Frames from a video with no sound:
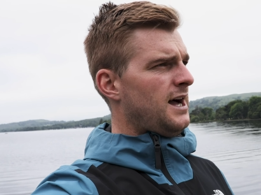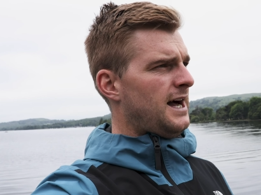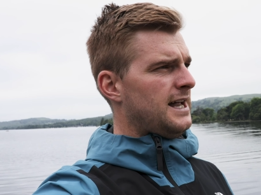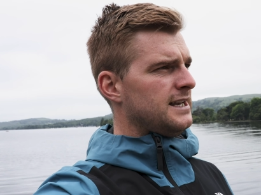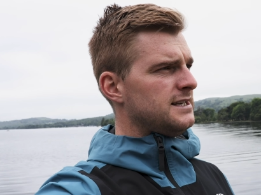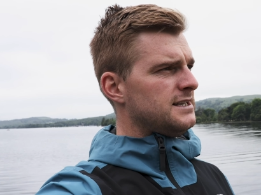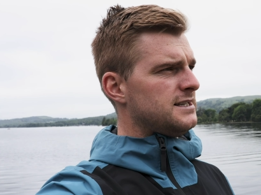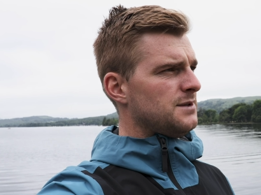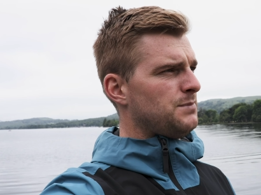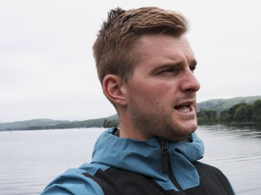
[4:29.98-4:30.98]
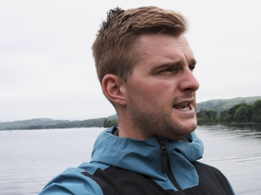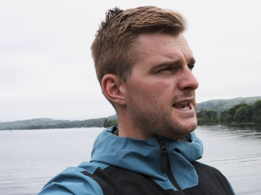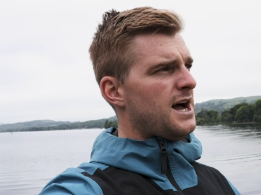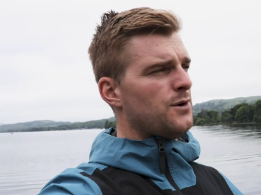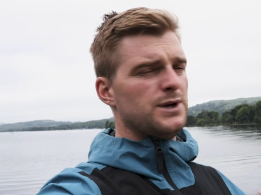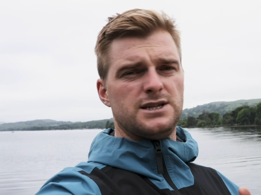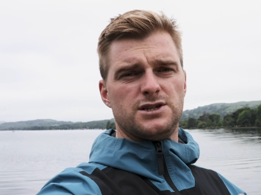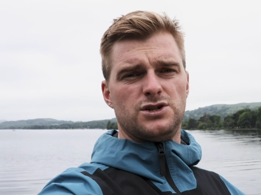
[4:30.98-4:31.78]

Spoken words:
And the plan now is